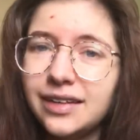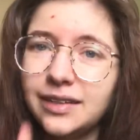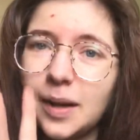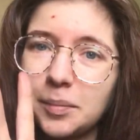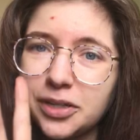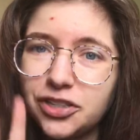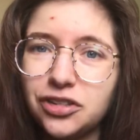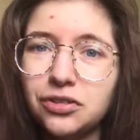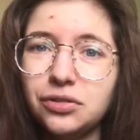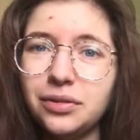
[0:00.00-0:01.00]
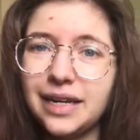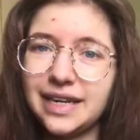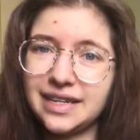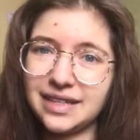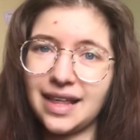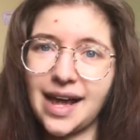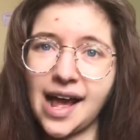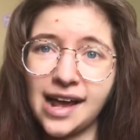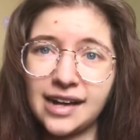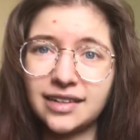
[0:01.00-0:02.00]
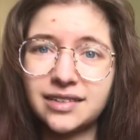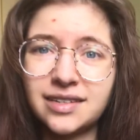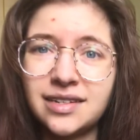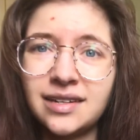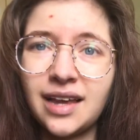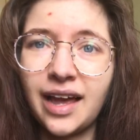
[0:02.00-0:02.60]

Number two is that